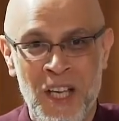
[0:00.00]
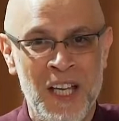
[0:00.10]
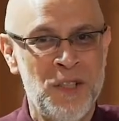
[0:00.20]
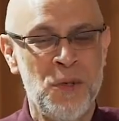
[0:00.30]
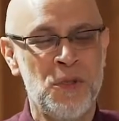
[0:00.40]

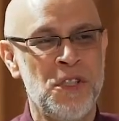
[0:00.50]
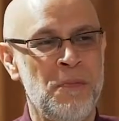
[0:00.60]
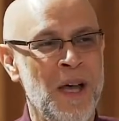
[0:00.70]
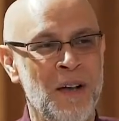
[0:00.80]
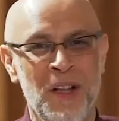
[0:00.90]
It talks
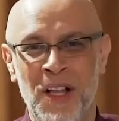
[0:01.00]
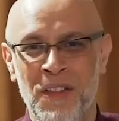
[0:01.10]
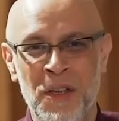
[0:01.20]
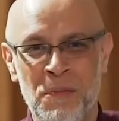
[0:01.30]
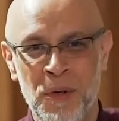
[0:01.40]

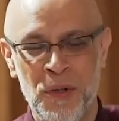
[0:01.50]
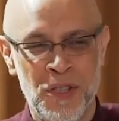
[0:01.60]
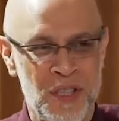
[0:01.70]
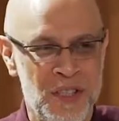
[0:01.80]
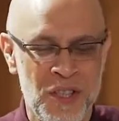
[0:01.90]
about the
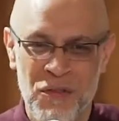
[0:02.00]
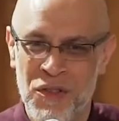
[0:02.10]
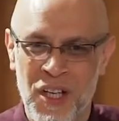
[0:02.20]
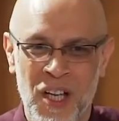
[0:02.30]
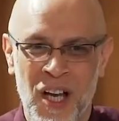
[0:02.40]
importance
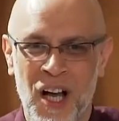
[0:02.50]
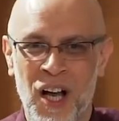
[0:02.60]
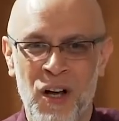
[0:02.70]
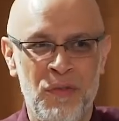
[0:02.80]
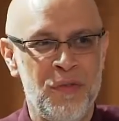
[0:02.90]

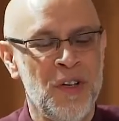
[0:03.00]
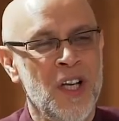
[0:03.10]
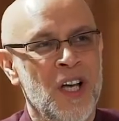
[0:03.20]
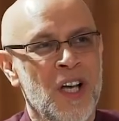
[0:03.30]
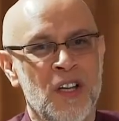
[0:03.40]
of
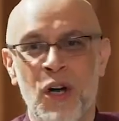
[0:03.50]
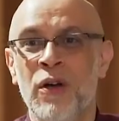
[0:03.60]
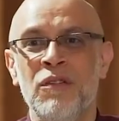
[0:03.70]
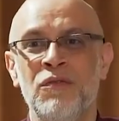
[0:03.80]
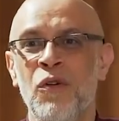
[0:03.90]

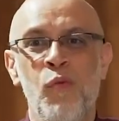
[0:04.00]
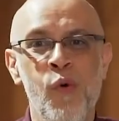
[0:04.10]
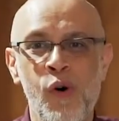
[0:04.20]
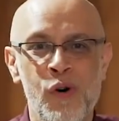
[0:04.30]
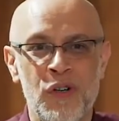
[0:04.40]
going for
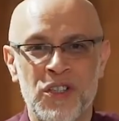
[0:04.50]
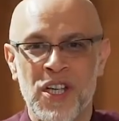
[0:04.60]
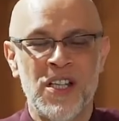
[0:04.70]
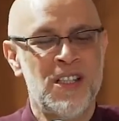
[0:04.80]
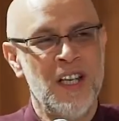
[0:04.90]

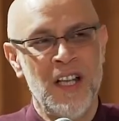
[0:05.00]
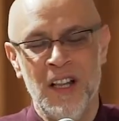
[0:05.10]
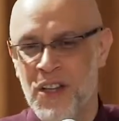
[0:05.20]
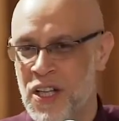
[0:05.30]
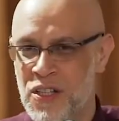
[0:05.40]
walks.
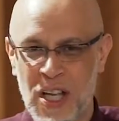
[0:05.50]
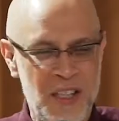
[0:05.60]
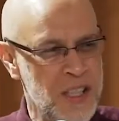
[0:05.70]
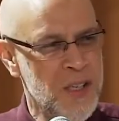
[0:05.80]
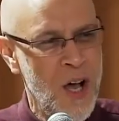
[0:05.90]

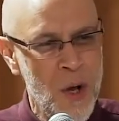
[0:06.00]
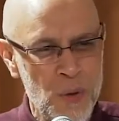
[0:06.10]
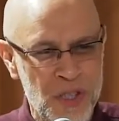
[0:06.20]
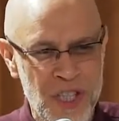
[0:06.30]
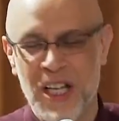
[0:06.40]
There's a
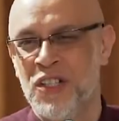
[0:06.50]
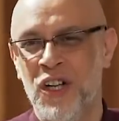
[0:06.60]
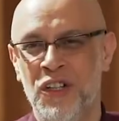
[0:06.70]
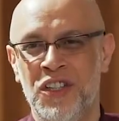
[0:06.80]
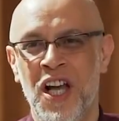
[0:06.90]
whole
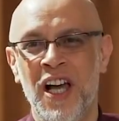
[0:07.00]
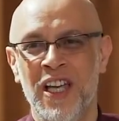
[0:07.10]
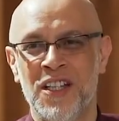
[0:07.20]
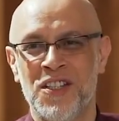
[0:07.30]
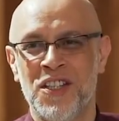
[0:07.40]
section on
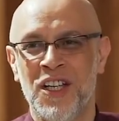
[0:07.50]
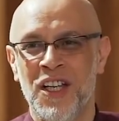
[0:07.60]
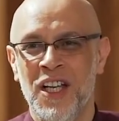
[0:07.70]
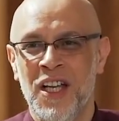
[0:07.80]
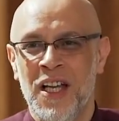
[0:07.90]
diet.
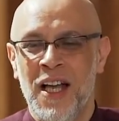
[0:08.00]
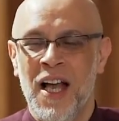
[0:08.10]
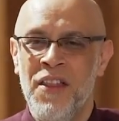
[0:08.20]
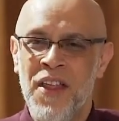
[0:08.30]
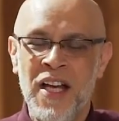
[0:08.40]

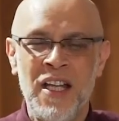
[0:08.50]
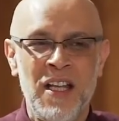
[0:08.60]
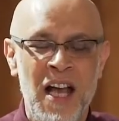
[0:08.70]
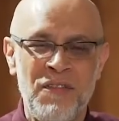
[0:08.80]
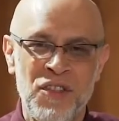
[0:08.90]
And
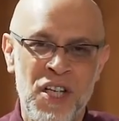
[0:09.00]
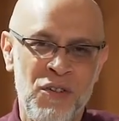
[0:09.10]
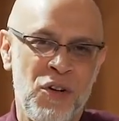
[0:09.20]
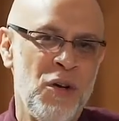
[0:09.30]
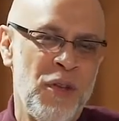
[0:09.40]
then after he
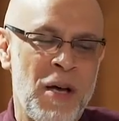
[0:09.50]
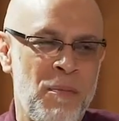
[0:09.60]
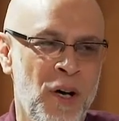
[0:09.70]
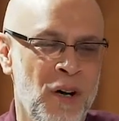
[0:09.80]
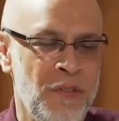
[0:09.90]
wrote that
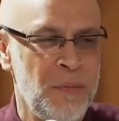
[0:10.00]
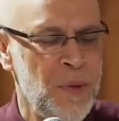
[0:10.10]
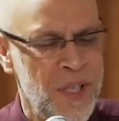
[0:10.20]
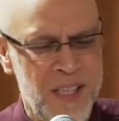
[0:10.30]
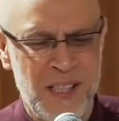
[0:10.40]
part of the
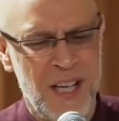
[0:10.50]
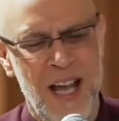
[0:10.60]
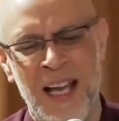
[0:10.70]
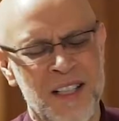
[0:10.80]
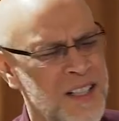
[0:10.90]
book, he said,
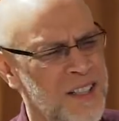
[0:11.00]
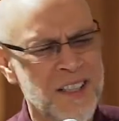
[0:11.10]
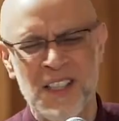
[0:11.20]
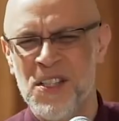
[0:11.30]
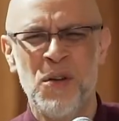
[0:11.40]
actually,
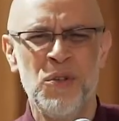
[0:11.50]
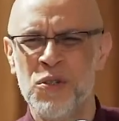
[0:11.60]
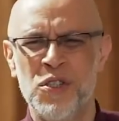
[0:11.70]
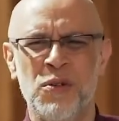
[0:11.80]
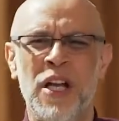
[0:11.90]
this is no
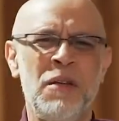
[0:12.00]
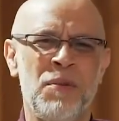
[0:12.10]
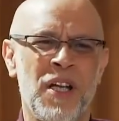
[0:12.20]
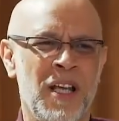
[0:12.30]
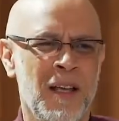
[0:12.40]
use to
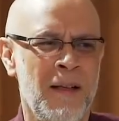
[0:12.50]
anybody,